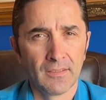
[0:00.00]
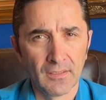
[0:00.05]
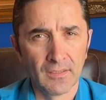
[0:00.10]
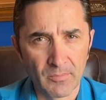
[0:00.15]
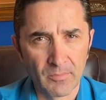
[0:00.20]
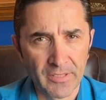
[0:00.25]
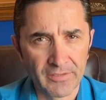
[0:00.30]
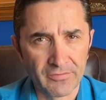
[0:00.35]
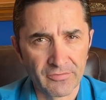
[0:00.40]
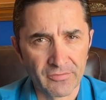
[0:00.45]

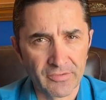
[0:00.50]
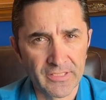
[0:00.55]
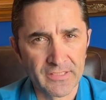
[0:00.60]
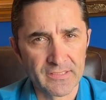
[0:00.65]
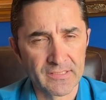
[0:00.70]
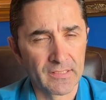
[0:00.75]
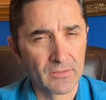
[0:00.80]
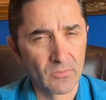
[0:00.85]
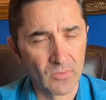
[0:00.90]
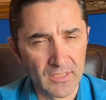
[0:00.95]
Hello, my
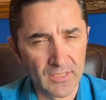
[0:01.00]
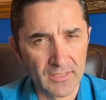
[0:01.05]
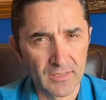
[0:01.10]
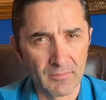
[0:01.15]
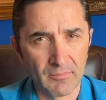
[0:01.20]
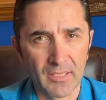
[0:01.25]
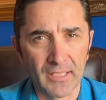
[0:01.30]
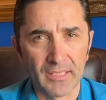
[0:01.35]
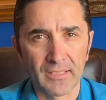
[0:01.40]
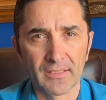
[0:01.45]
friends, and
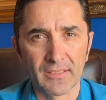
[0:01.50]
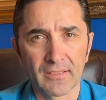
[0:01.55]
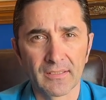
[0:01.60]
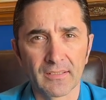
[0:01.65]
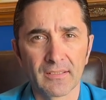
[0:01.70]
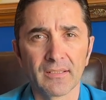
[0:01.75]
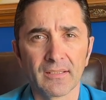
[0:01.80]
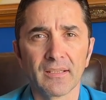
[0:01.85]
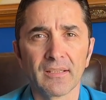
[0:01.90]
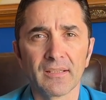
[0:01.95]
welcome back.
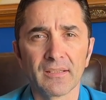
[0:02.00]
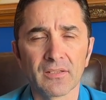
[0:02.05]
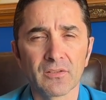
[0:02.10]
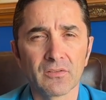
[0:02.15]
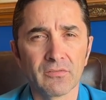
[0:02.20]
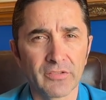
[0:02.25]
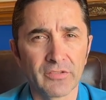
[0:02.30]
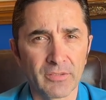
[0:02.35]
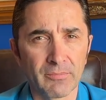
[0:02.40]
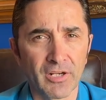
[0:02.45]

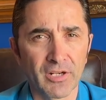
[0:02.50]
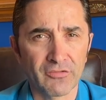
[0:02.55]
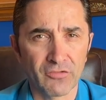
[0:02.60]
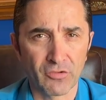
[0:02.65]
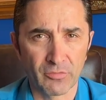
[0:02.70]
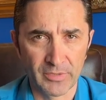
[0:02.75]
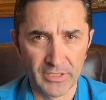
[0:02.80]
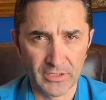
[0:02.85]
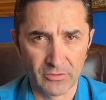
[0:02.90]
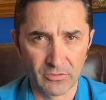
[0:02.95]
Thank you very much
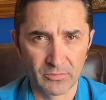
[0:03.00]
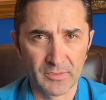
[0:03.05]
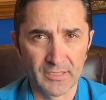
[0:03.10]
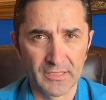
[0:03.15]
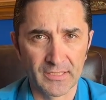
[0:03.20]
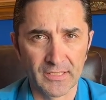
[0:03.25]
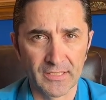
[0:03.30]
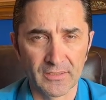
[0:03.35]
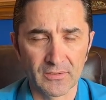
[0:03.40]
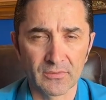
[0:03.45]
for being with me
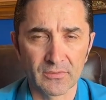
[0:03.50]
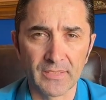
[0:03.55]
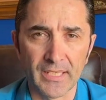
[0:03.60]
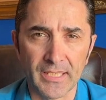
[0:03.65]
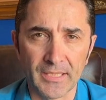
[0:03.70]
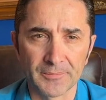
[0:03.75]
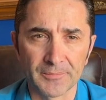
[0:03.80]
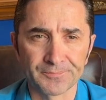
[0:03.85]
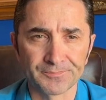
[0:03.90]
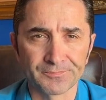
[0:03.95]
again
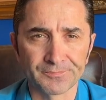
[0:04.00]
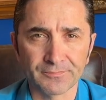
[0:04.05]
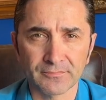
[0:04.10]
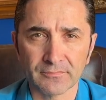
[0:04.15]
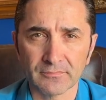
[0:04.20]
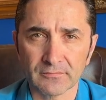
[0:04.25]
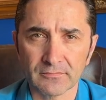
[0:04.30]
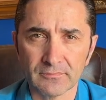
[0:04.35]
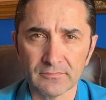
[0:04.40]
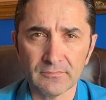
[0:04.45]
today.
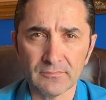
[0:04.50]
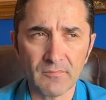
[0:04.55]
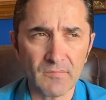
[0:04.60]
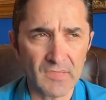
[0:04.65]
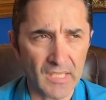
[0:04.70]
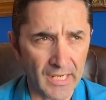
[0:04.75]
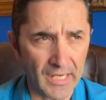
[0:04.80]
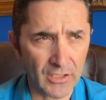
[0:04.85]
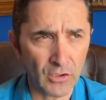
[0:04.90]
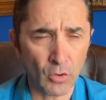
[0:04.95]

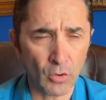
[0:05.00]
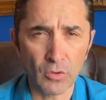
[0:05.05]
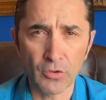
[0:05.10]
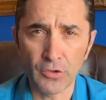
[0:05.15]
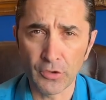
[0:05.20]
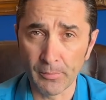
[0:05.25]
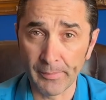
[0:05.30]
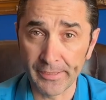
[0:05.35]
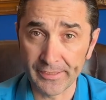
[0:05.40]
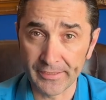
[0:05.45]
I
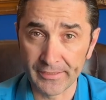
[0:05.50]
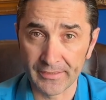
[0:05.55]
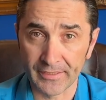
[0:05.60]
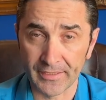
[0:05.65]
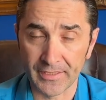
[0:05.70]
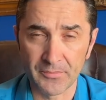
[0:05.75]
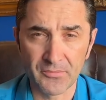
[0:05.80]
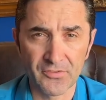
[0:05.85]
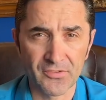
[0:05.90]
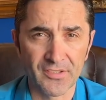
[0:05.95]
told you many
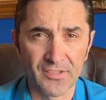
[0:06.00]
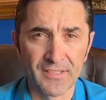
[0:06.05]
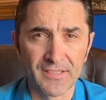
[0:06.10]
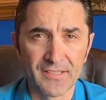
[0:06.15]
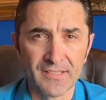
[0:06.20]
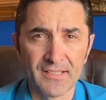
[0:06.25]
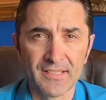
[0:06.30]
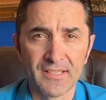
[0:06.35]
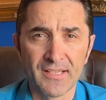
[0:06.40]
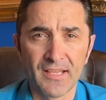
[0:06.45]
times
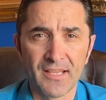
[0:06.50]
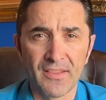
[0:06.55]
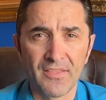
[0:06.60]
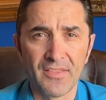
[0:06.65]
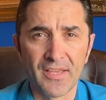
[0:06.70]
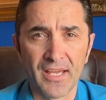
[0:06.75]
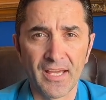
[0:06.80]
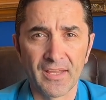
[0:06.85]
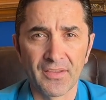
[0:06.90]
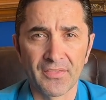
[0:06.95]

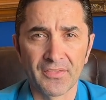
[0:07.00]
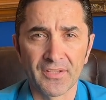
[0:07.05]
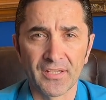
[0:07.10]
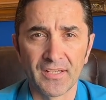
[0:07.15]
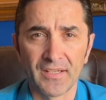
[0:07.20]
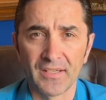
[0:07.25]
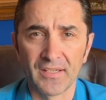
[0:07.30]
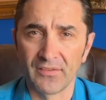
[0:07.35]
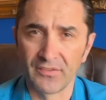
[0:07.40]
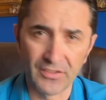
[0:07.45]
that
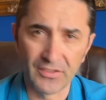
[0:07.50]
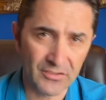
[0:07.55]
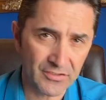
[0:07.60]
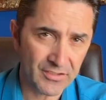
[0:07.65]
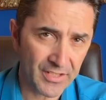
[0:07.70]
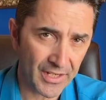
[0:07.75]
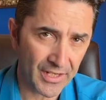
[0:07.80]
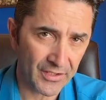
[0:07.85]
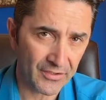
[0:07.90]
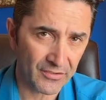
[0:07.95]
uh, these
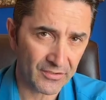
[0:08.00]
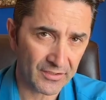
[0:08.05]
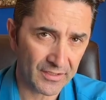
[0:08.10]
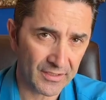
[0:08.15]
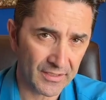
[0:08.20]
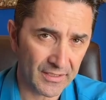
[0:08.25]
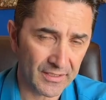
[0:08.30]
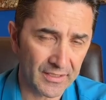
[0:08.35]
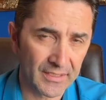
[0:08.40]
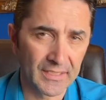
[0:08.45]
guys
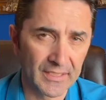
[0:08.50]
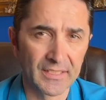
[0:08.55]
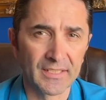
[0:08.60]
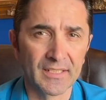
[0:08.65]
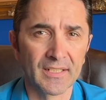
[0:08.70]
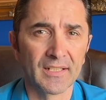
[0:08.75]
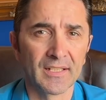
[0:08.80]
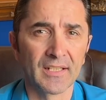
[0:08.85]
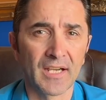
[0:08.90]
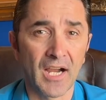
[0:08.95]
uh,
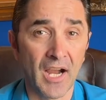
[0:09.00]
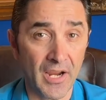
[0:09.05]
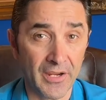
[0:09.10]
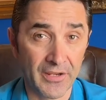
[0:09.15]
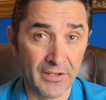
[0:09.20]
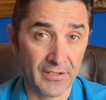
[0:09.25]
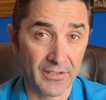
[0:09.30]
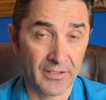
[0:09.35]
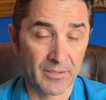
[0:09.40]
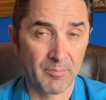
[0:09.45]
in a
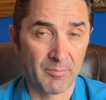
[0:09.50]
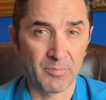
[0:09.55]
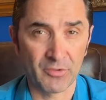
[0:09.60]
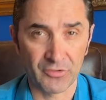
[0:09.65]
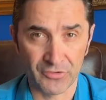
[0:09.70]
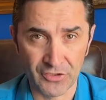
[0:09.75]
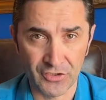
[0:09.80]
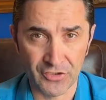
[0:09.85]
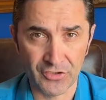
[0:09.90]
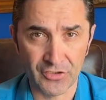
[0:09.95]
higher
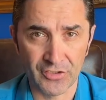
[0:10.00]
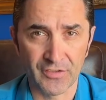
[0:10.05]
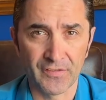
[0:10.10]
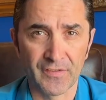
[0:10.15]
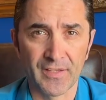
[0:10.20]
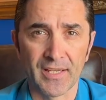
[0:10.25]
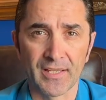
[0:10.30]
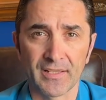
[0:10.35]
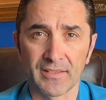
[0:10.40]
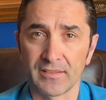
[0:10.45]
position
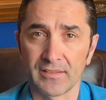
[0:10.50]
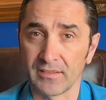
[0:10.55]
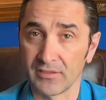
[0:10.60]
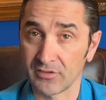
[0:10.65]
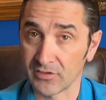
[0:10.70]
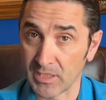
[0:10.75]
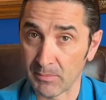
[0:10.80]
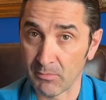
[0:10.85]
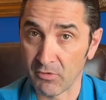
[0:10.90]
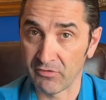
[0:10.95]
than
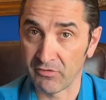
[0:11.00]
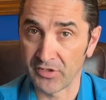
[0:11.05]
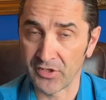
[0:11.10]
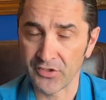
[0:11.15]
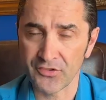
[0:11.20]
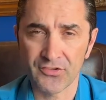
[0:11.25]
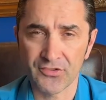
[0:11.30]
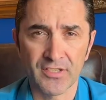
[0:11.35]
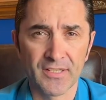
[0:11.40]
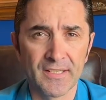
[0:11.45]
uh, some of
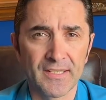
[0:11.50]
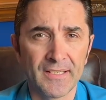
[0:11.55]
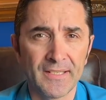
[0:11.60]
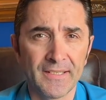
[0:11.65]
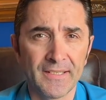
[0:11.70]
us